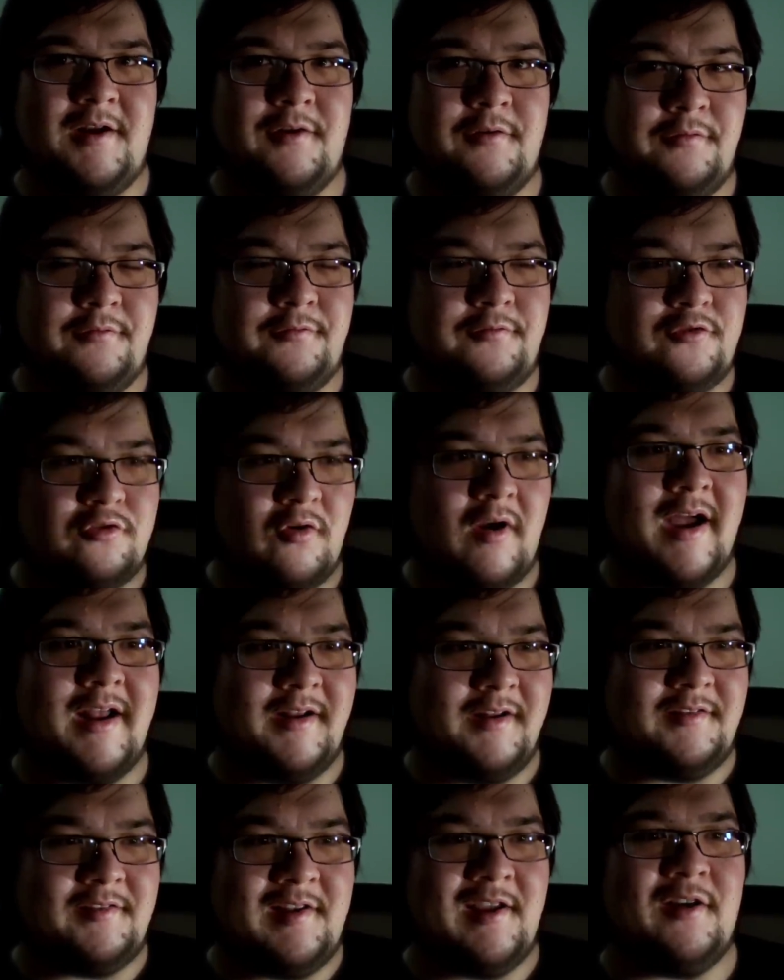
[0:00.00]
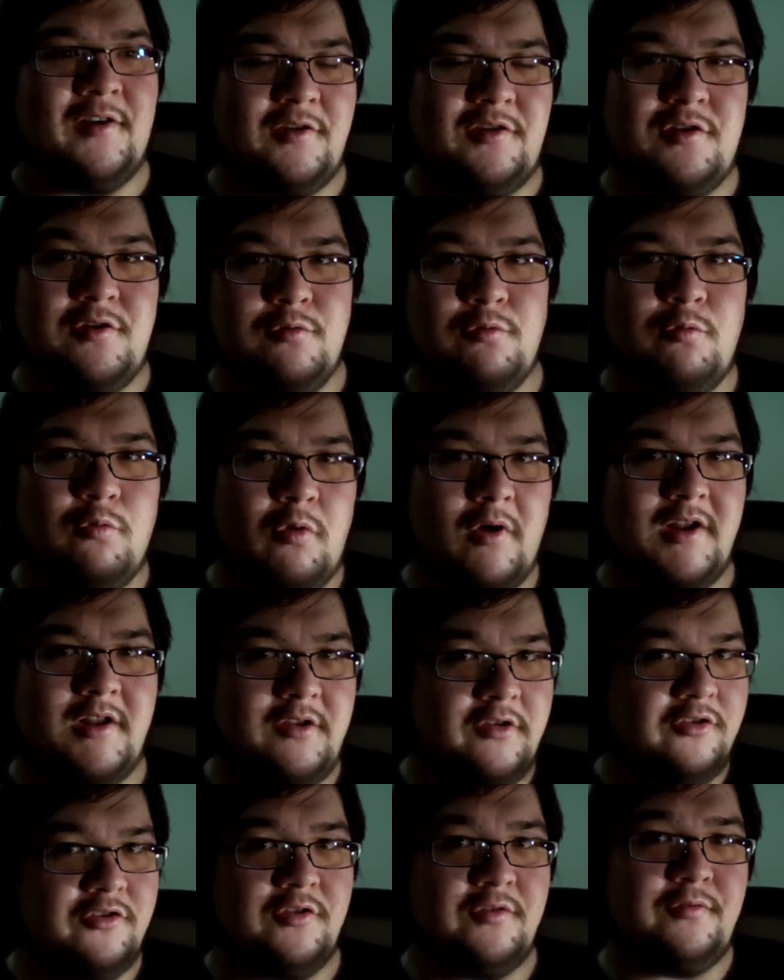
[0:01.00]
of trying to tell you what
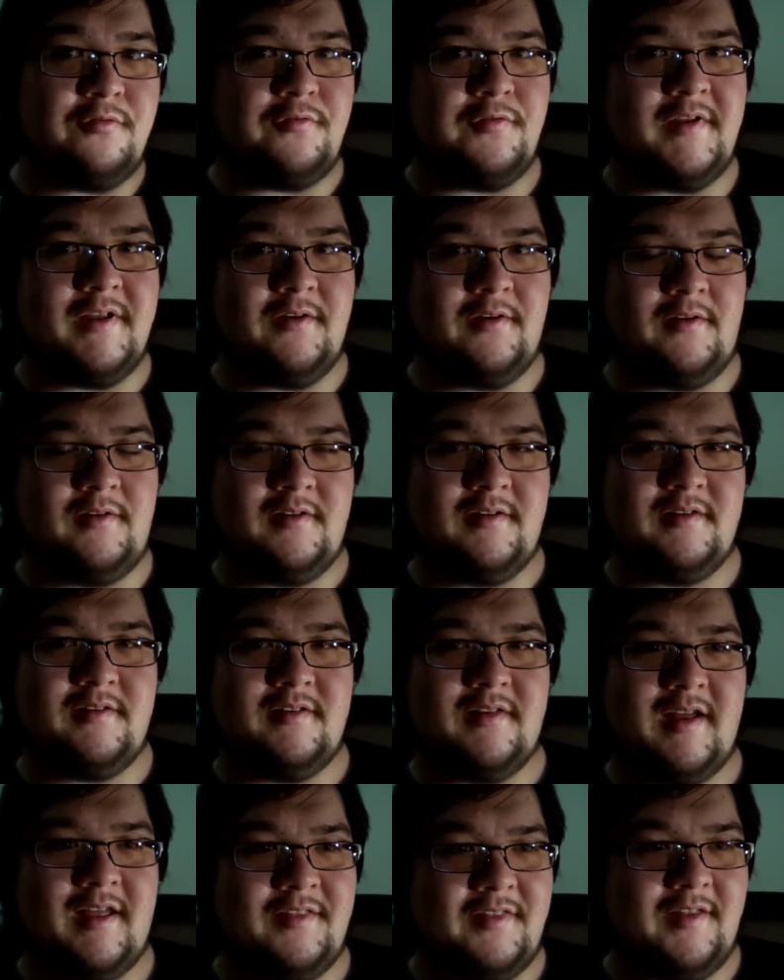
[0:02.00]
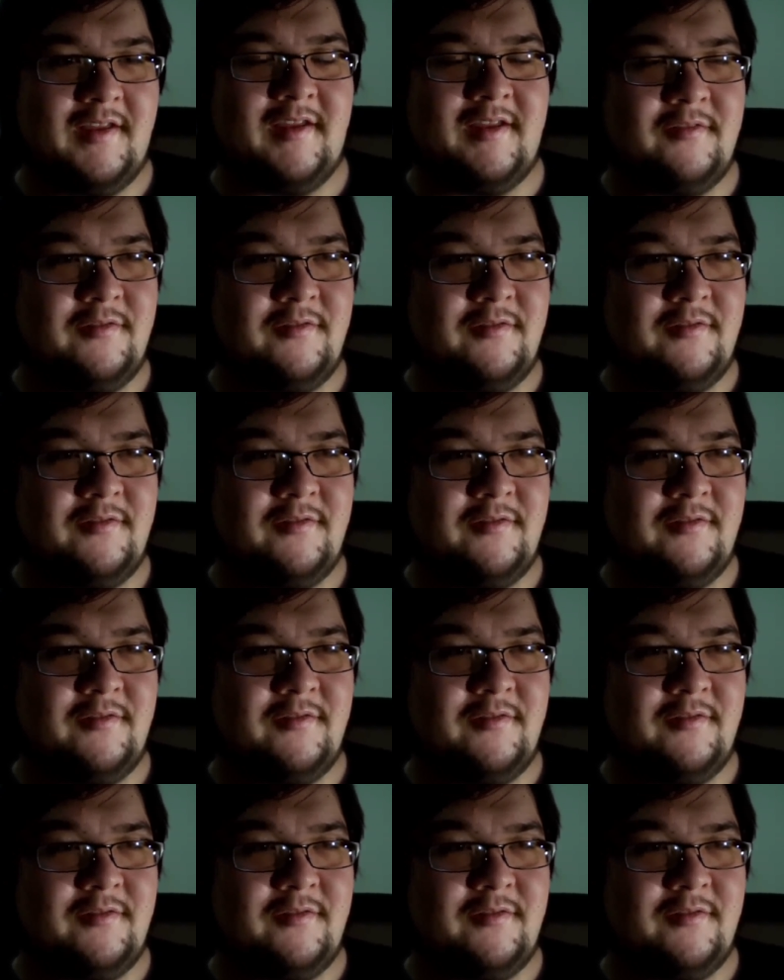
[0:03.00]
you should feel, I think.